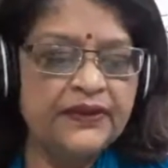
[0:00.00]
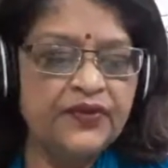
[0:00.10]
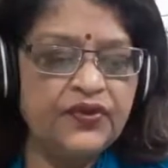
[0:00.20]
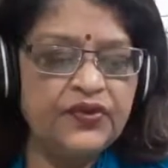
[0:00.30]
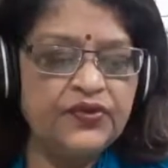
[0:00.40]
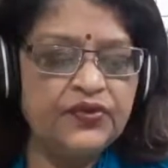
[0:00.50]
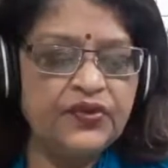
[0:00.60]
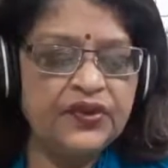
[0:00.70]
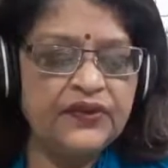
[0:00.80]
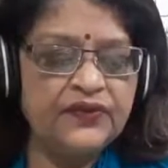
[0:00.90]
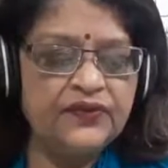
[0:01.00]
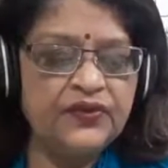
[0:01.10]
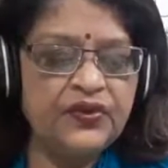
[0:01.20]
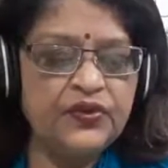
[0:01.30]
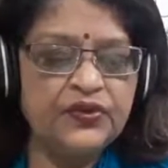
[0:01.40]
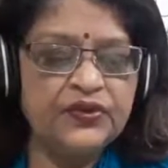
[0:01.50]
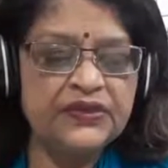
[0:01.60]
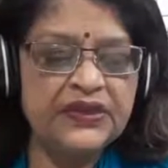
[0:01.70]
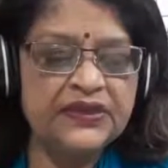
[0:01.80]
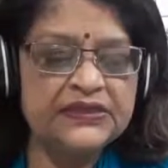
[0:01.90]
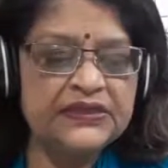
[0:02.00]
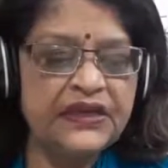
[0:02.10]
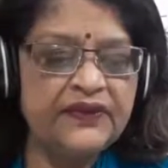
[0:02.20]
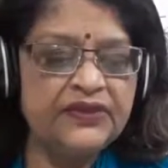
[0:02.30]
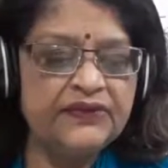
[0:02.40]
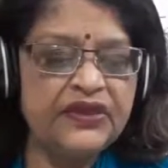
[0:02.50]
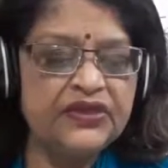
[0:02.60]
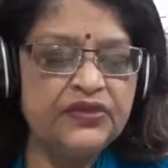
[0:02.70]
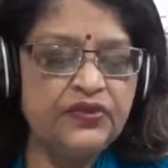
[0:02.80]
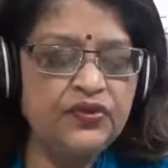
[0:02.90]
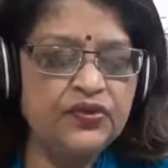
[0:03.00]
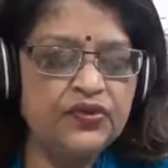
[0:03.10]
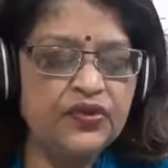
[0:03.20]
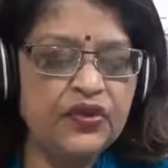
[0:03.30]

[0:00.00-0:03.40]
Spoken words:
to know a few things. I will make you crawl.